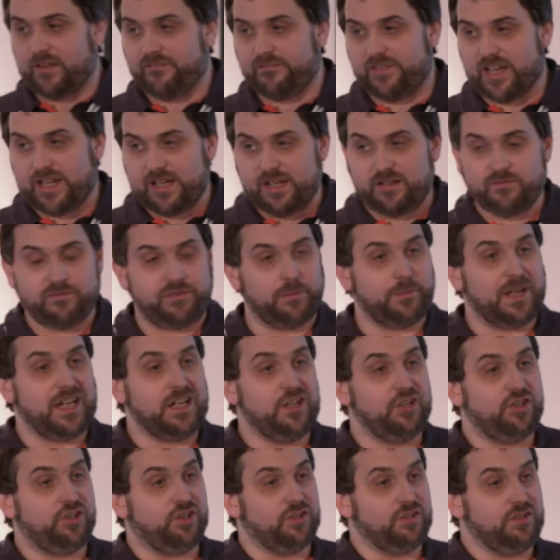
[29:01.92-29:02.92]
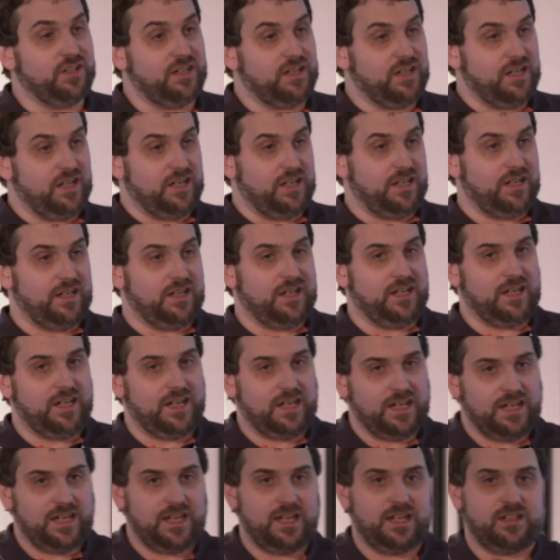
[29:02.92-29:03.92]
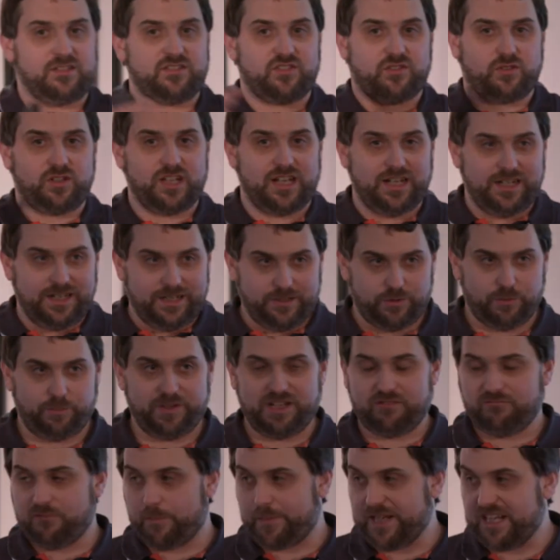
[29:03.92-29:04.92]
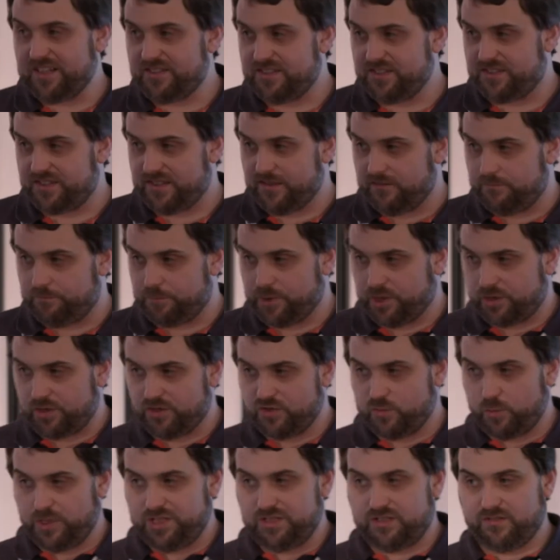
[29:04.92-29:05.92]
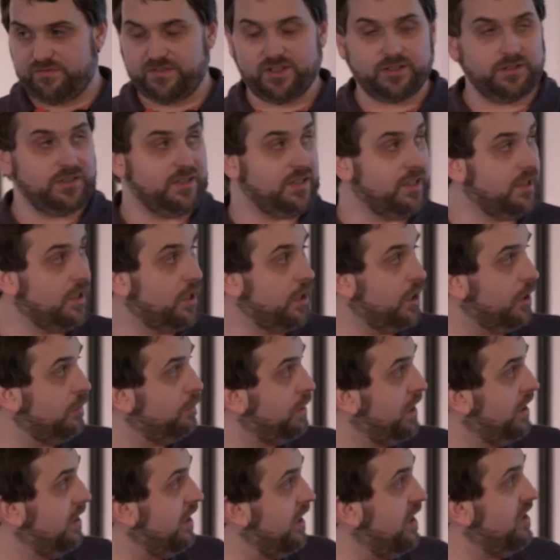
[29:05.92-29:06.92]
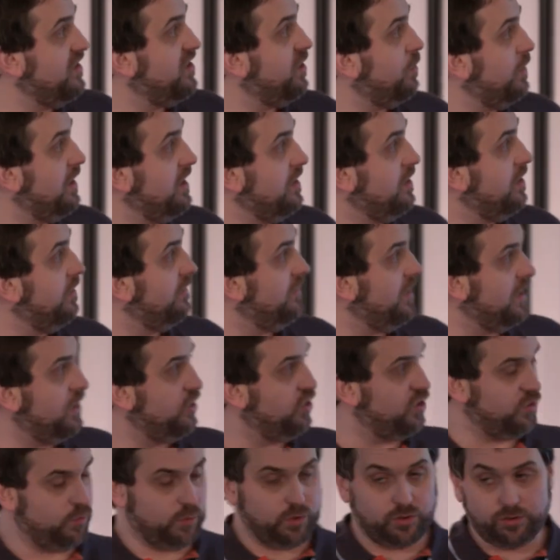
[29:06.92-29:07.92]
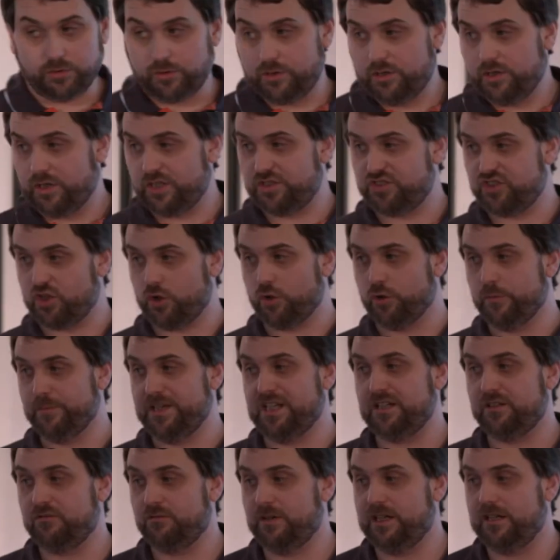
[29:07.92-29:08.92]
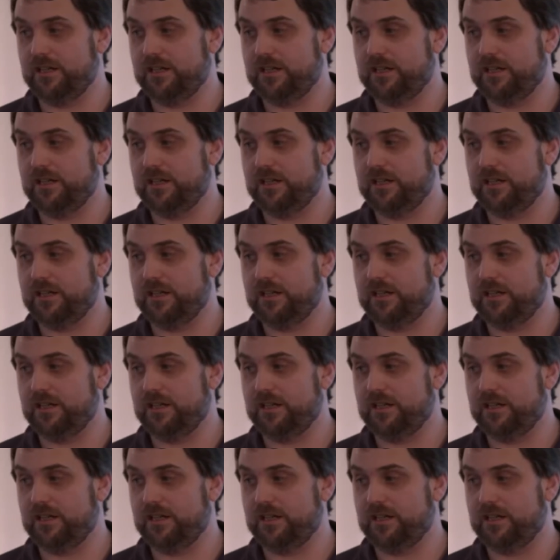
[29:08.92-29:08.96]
That information, it's a little bit repetitive because we divide it up into individual atomic